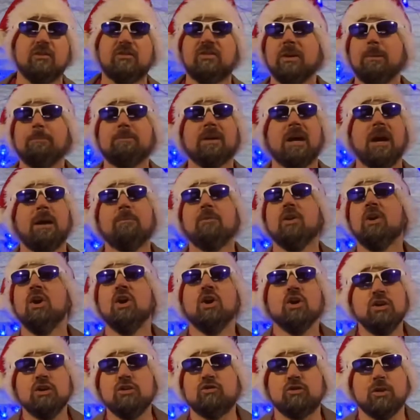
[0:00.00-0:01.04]
Sometimes
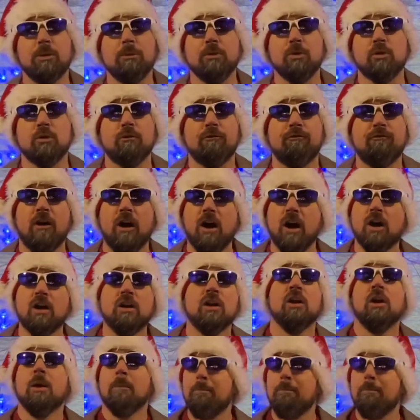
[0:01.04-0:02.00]
you trim a little far.